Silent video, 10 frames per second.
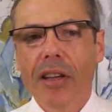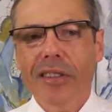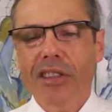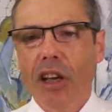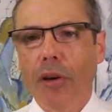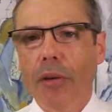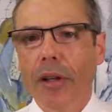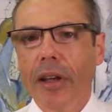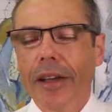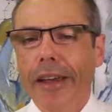So
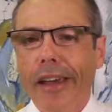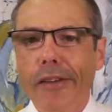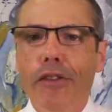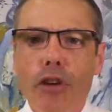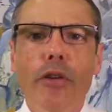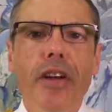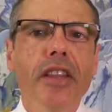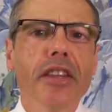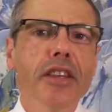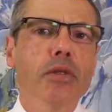if you're
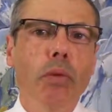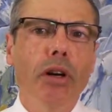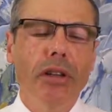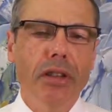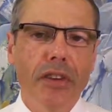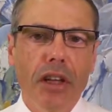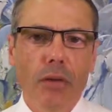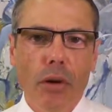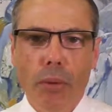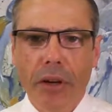in this world of
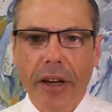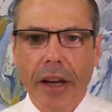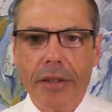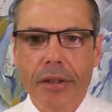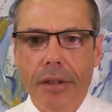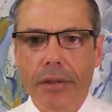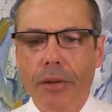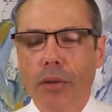either a work accident